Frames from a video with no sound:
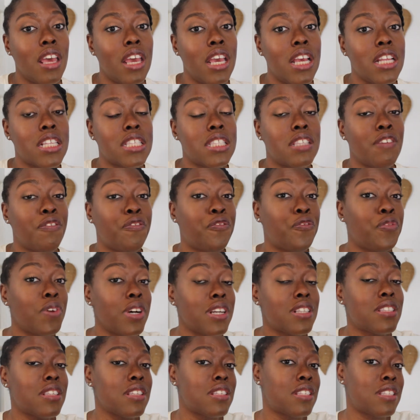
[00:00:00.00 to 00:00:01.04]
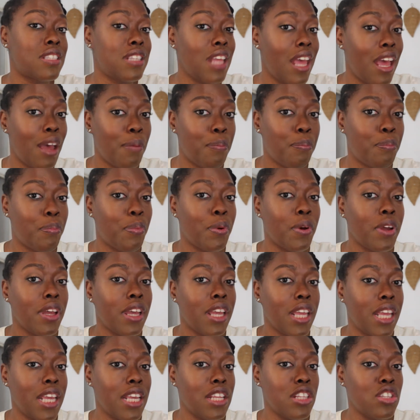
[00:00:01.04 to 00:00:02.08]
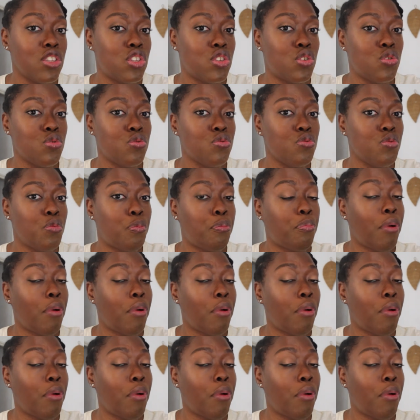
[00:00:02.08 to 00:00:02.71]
it's the first step into